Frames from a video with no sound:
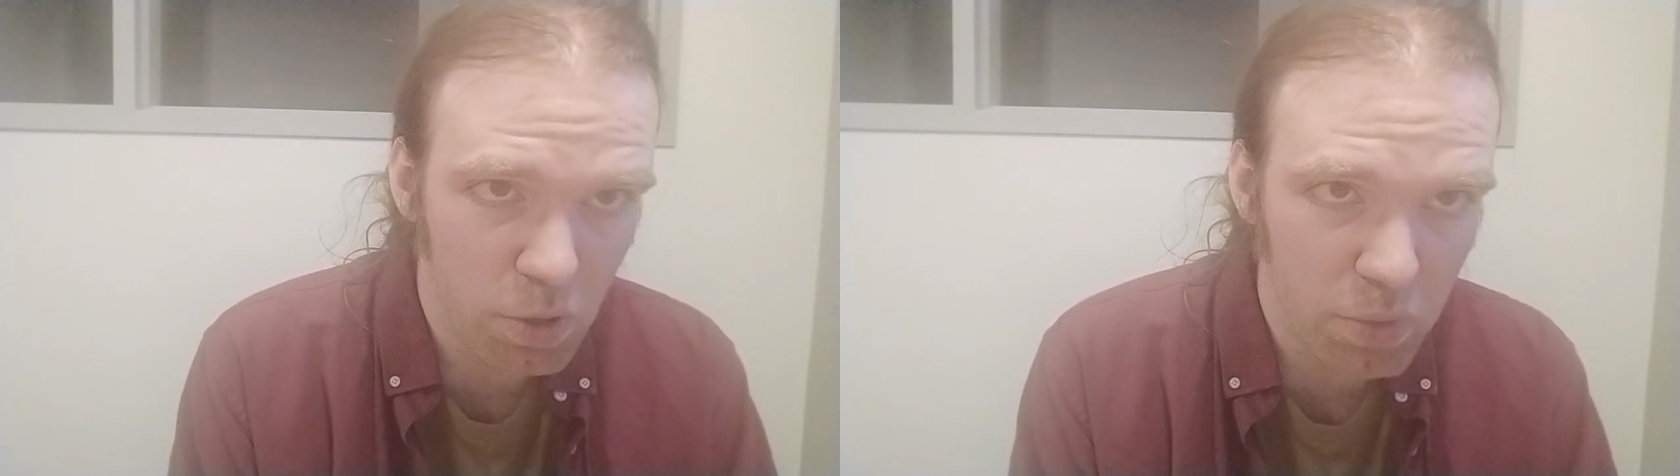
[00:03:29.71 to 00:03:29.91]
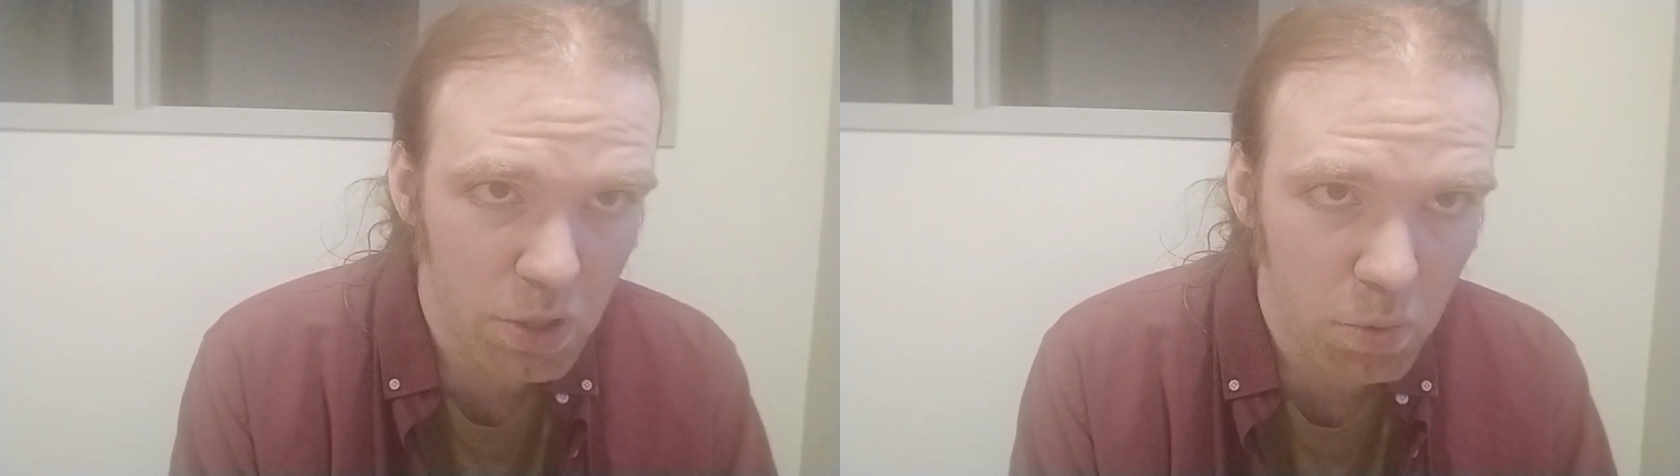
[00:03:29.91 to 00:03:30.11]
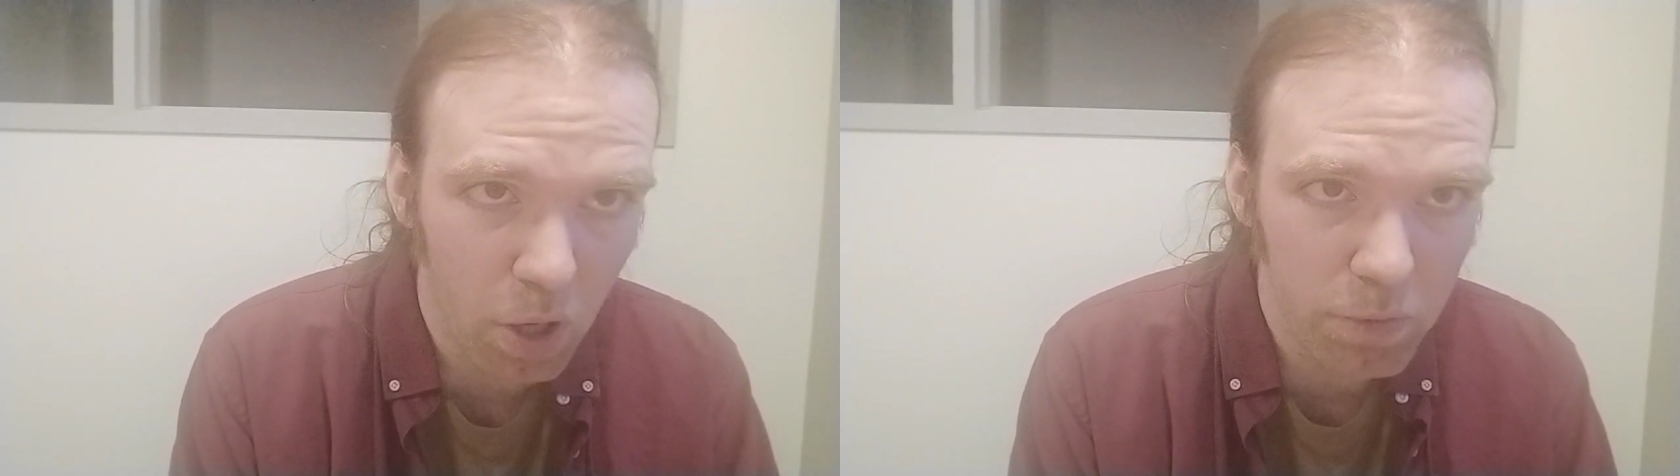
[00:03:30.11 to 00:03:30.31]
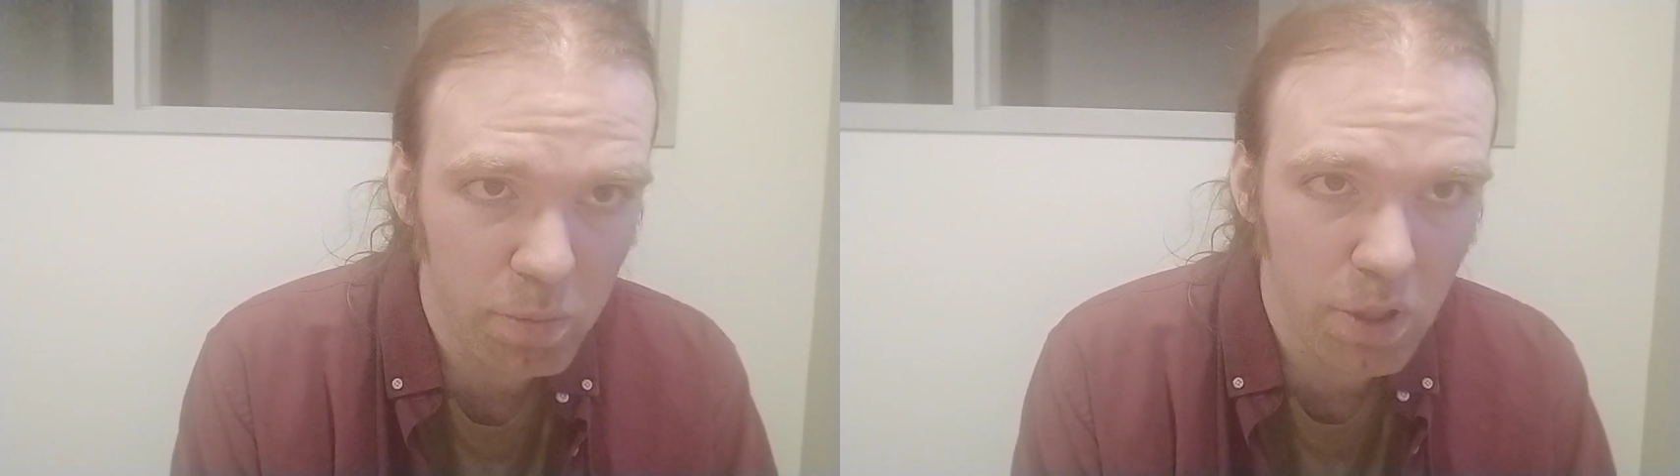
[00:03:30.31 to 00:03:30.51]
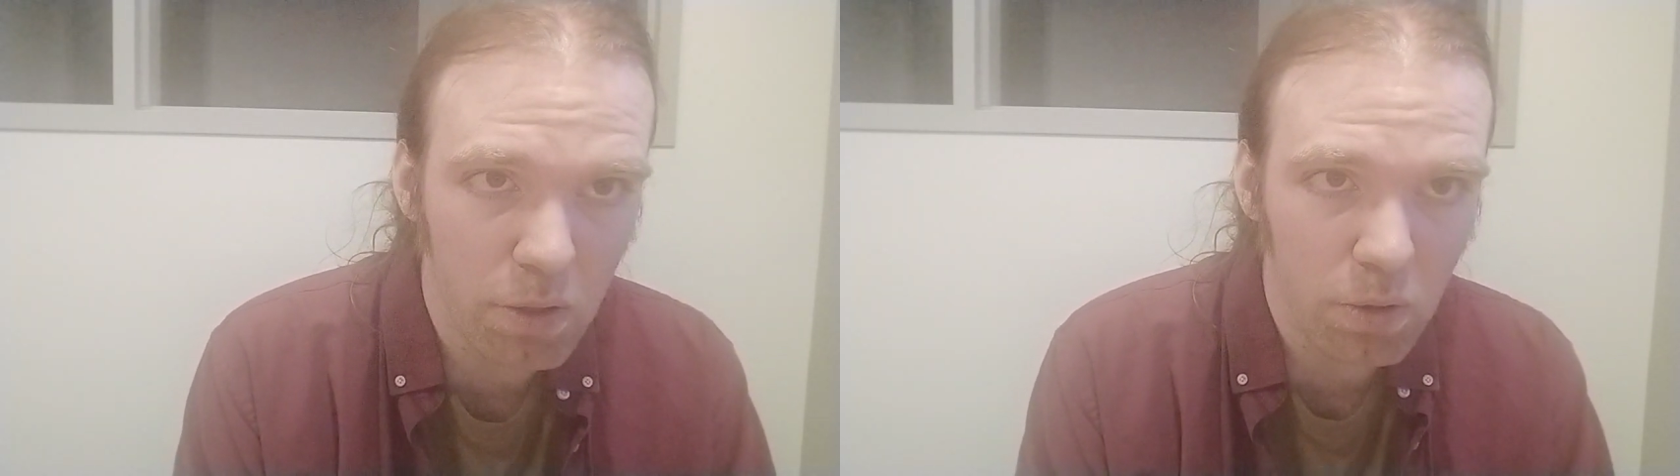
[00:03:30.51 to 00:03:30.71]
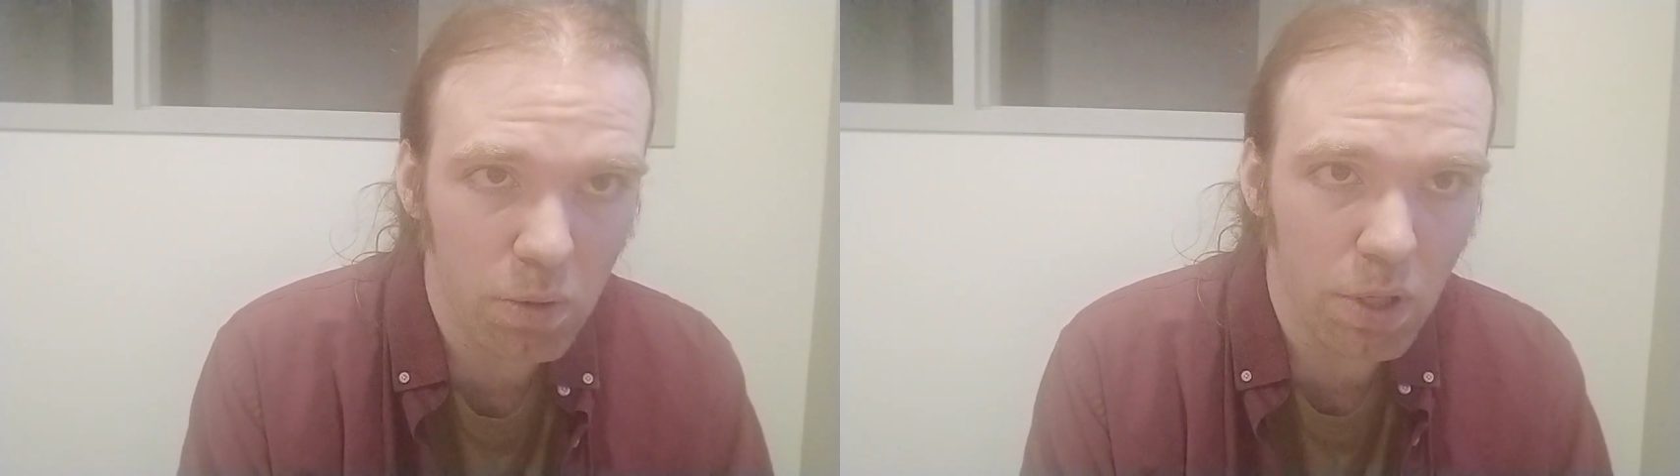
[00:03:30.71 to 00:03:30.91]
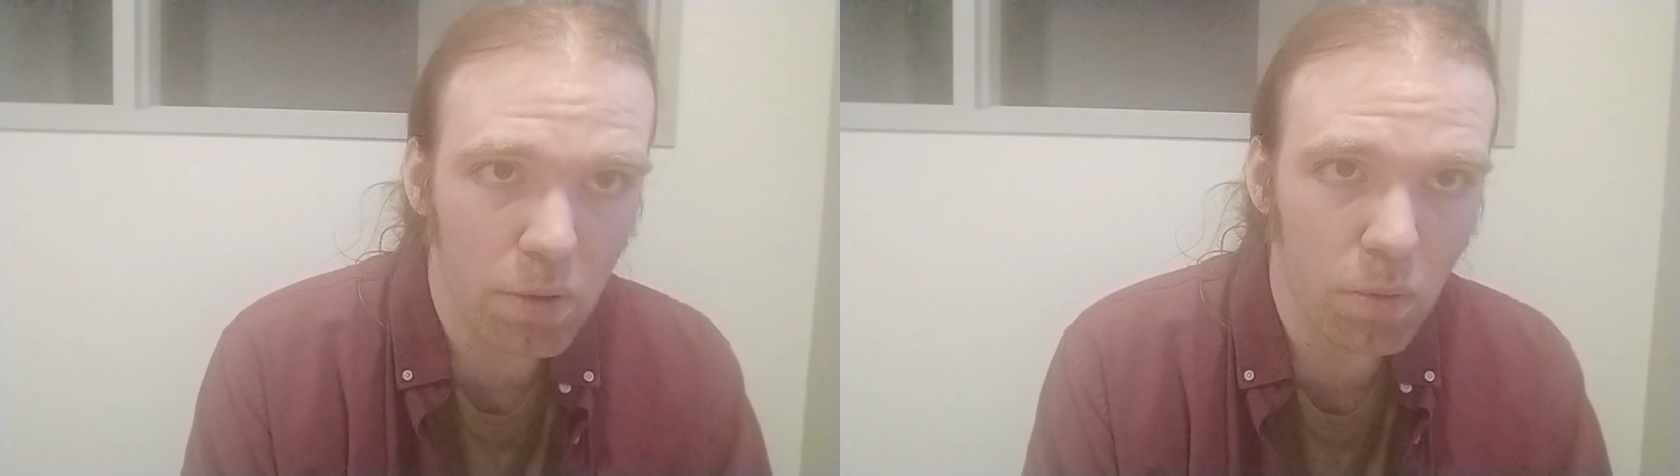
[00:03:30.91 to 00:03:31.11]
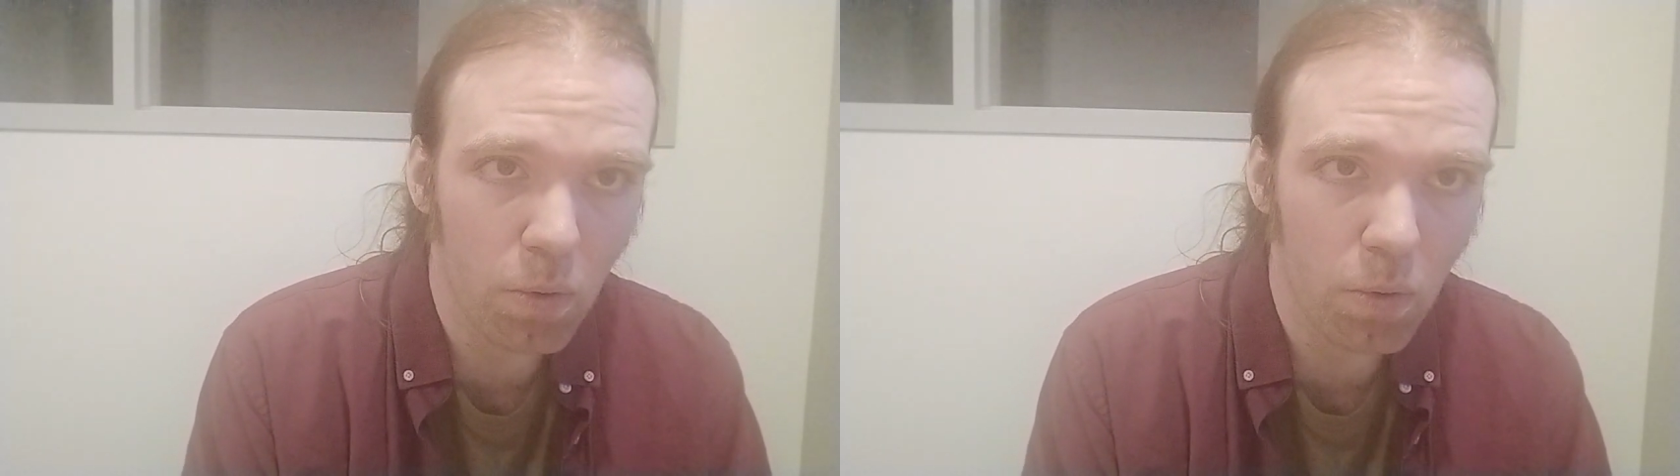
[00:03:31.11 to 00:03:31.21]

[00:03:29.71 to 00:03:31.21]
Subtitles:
of B12 to be included,